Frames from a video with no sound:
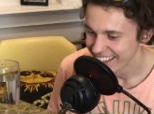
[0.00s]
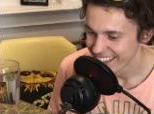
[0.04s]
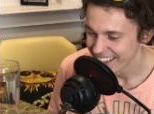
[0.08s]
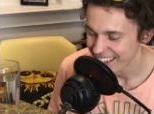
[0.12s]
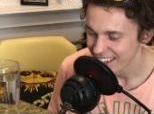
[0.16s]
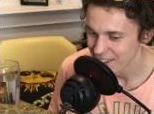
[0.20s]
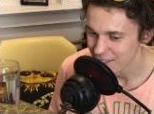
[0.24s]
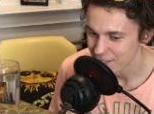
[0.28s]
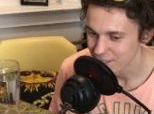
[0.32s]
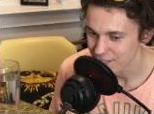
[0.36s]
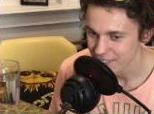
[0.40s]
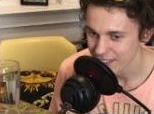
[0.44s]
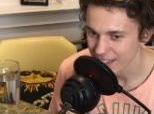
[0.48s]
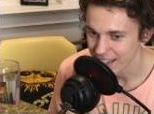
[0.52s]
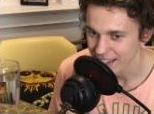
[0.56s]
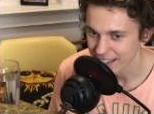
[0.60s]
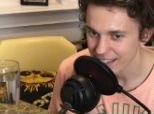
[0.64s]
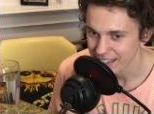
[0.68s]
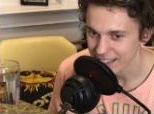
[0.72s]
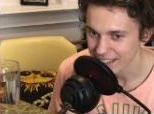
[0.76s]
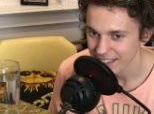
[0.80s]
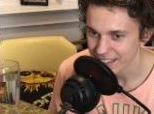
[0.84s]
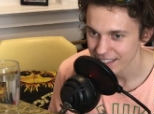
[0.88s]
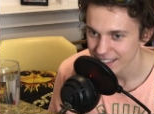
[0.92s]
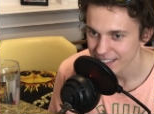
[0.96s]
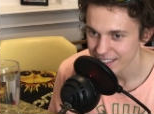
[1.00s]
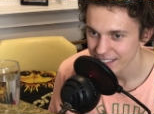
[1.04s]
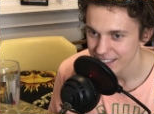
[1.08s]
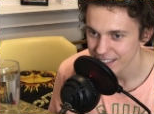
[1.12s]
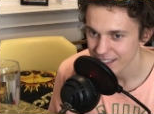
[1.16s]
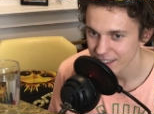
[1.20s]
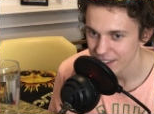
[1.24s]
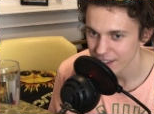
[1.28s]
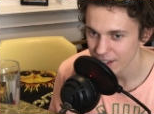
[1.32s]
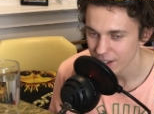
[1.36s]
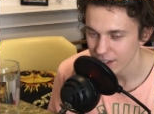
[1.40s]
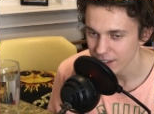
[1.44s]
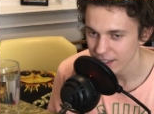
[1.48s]
If, like,
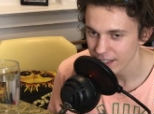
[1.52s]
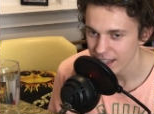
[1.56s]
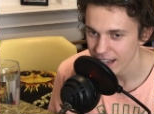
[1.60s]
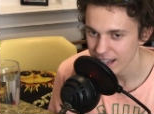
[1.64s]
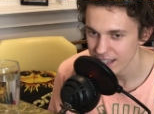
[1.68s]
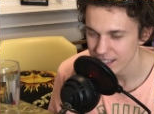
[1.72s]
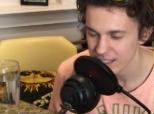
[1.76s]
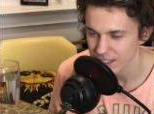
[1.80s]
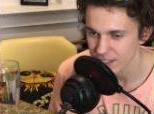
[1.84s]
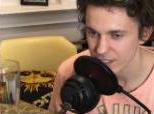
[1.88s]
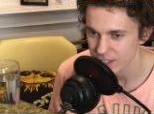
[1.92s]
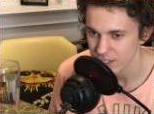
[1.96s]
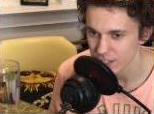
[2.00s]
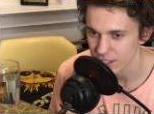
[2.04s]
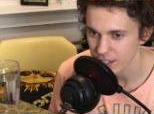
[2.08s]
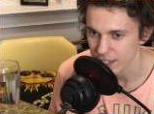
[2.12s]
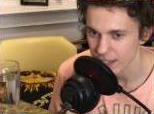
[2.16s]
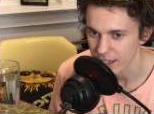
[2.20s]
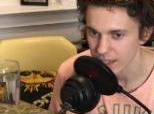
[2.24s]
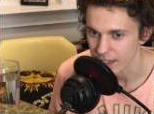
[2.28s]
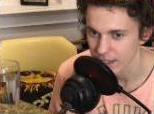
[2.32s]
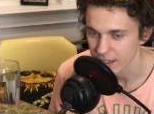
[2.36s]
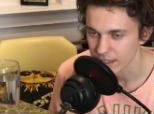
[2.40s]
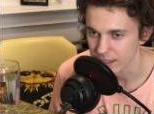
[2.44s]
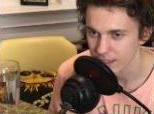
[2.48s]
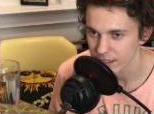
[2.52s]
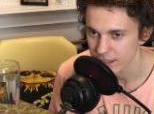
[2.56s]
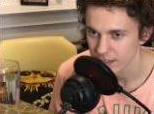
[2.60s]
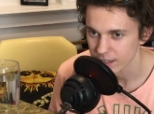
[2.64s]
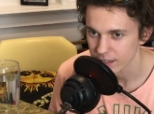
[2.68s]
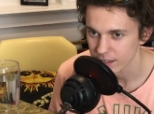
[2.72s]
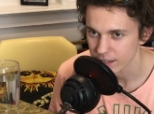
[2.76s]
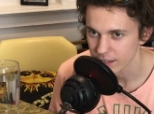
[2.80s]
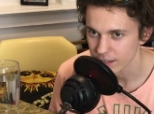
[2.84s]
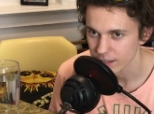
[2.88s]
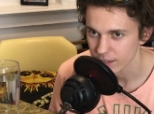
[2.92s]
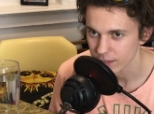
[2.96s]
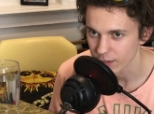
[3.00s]
the Hulk has to shit,
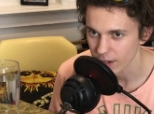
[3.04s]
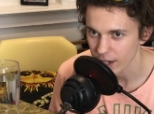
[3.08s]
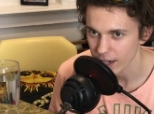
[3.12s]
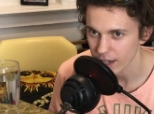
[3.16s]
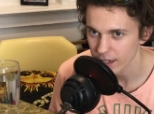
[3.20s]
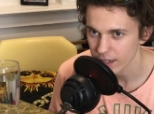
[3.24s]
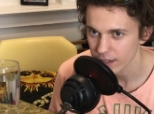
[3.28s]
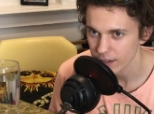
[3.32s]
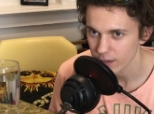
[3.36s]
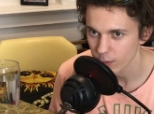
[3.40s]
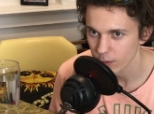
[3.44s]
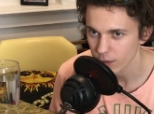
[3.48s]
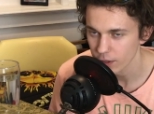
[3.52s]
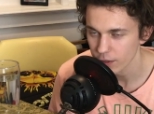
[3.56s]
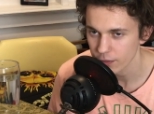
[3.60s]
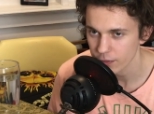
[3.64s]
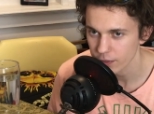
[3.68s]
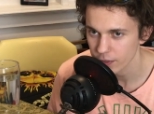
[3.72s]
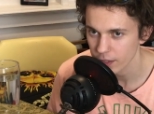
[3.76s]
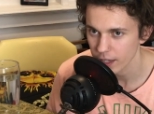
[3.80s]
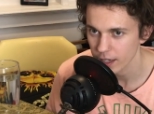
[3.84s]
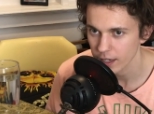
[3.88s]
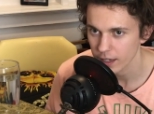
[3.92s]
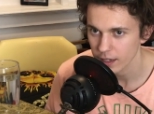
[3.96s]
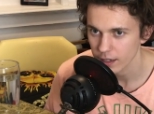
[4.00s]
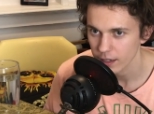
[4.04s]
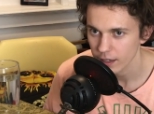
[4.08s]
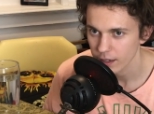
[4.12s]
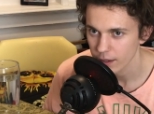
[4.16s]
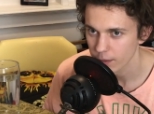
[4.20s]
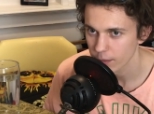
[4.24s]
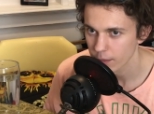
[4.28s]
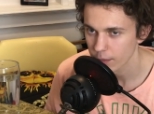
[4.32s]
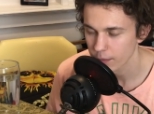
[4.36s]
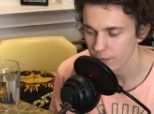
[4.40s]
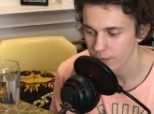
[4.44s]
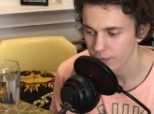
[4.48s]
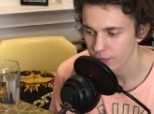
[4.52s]
right? What if, like,
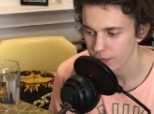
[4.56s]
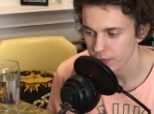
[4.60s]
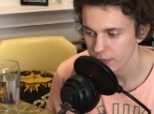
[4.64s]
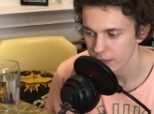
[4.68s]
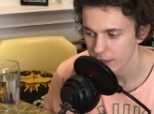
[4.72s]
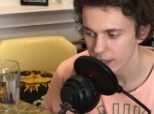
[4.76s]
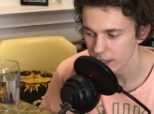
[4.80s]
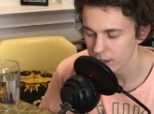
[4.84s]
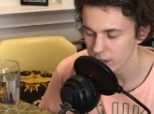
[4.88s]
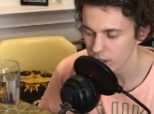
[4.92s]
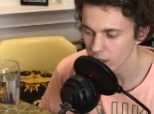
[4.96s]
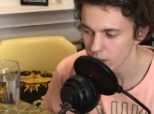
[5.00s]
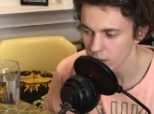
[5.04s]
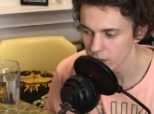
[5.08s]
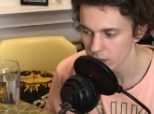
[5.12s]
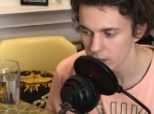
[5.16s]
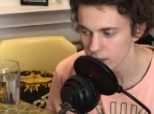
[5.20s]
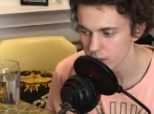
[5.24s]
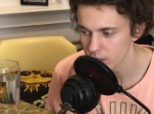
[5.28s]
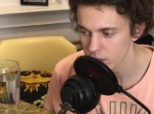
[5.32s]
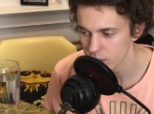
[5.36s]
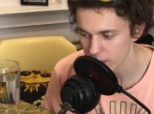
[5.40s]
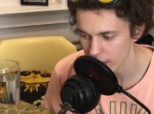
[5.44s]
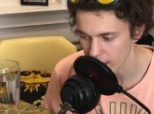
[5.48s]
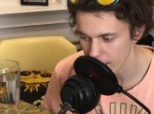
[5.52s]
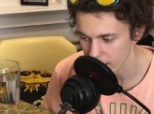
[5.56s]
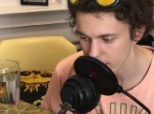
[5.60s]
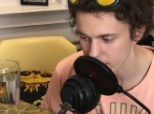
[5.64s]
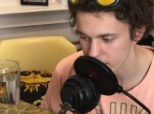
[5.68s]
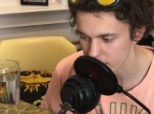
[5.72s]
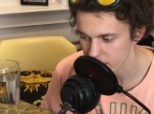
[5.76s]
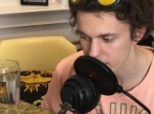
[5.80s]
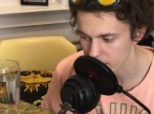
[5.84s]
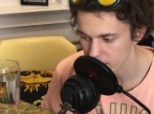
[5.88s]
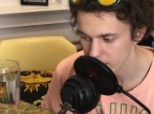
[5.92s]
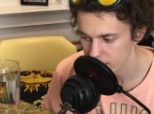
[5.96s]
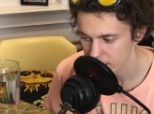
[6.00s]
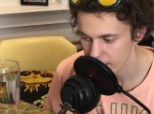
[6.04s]
like the Hulk
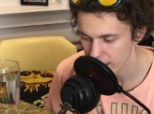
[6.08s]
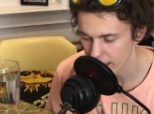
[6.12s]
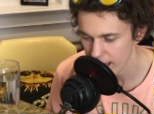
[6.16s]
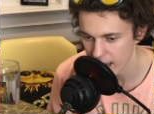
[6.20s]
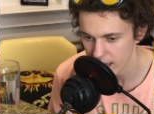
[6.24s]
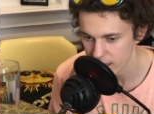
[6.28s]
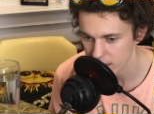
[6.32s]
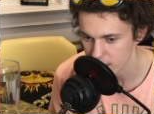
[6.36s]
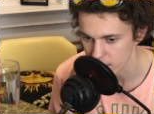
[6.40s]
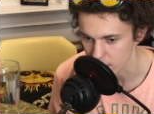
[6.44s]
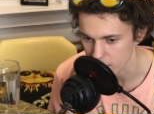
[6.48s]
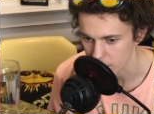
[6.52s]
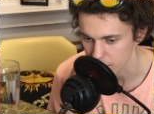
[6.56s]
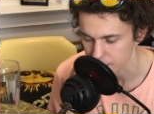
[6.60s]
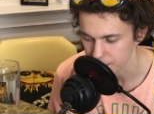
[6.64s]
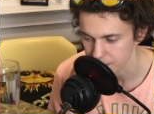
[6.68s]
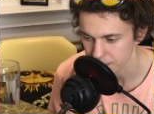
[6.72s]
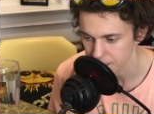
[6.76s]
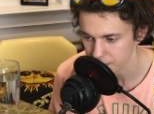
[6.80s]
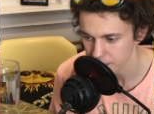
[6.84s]
shits. He has to.